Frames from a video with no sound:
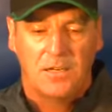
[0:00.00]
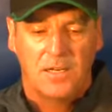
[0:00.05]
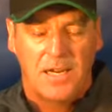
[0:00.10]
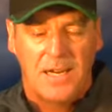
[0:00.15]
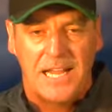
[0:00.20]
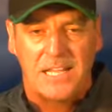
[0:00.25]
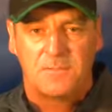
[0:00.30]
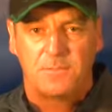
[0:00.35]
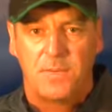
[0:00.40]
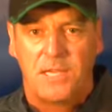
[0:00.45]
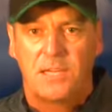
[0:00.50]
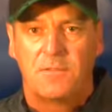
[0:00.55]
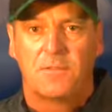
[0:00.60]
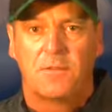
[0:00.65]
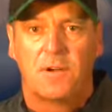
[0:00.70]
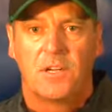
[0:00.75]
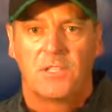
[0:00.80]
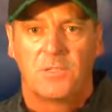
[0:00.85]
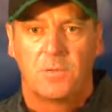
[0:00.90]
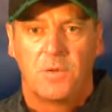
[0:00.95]
And that's big
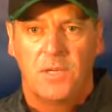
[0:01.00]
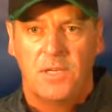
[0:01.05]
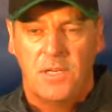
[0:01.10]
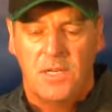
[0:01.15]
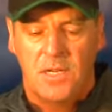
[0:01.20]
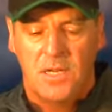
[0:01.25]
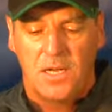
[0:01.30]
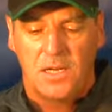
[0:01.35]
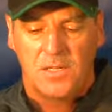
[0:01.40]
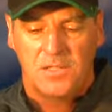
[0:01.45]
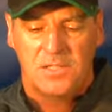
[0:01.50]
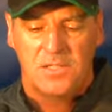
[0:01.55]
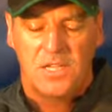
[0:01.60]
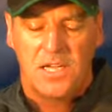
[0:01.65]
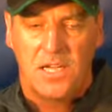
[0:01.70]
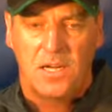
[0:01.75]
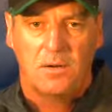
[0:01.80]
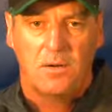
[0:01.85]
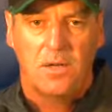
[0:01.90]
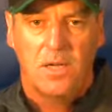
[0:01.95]
for us. We need to
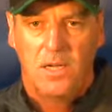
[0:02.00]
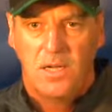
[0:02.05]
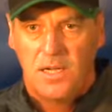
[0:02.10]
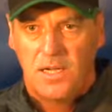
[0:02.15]
understand,